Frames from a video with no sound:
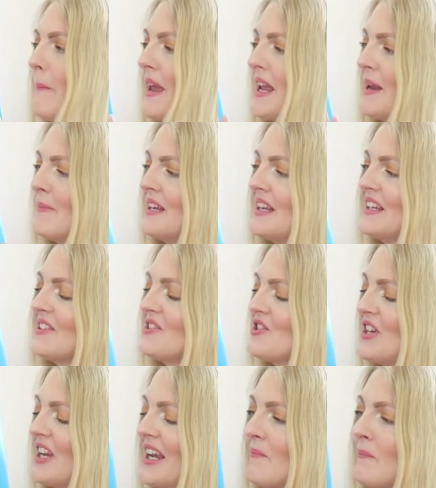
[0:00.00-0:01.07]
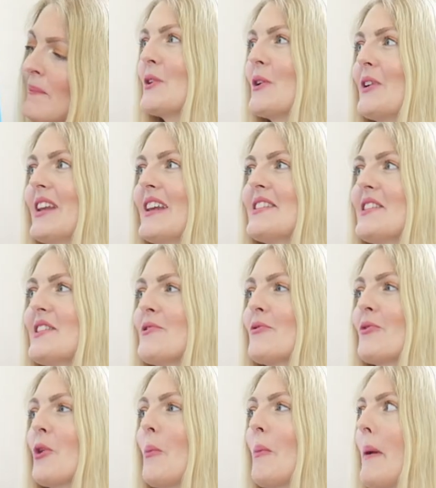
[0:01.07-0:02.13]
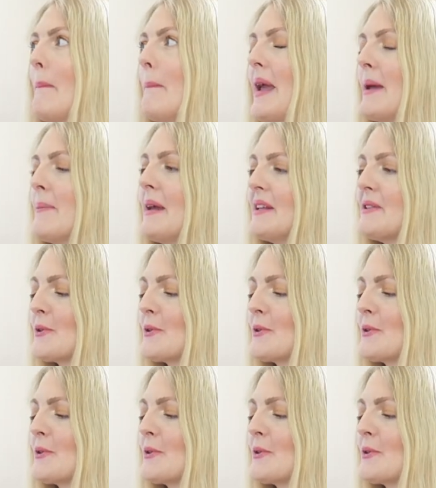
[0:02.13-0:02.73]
baby gym. So this is from Baby